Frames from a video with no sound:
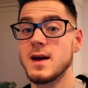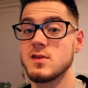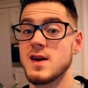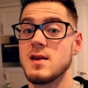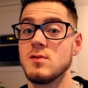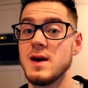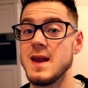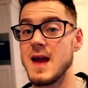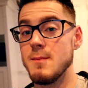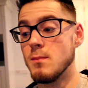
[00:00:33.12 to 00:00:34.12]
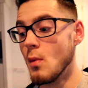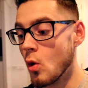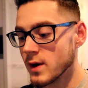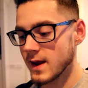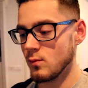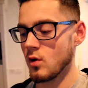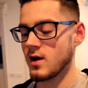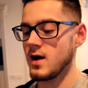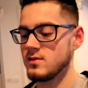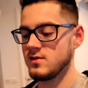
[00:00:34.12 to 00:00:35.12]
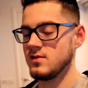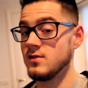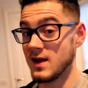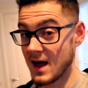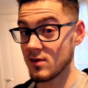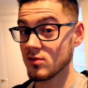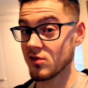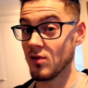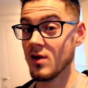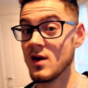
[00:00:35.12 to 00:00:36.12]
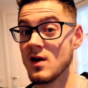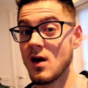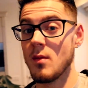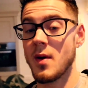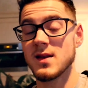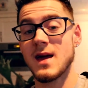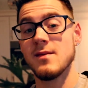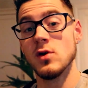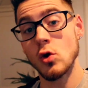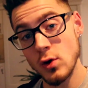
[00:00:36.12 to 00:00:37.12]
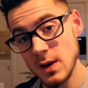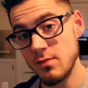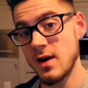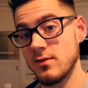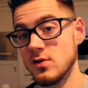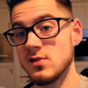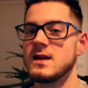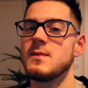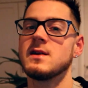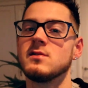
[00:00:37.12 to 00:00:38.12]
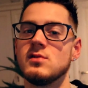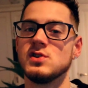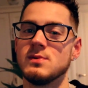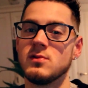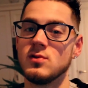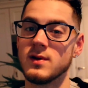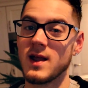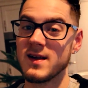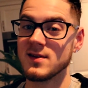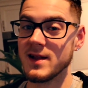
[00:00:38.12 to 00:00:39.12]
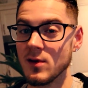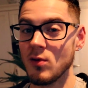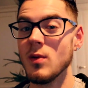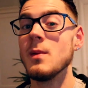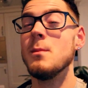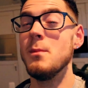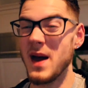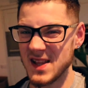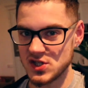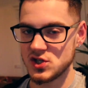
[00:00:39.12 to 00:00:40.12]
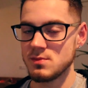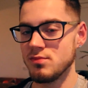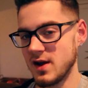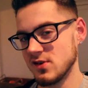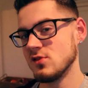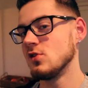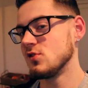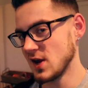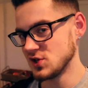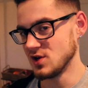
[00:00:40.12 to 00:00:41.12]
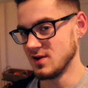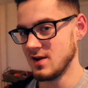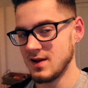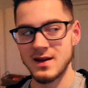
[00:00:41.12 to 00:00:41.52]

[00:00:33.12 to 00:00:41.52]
and I decided to hit a morning workout together, so I'm about to have an early breakfast and then I'm headed to the gym to do a nice little bench press session.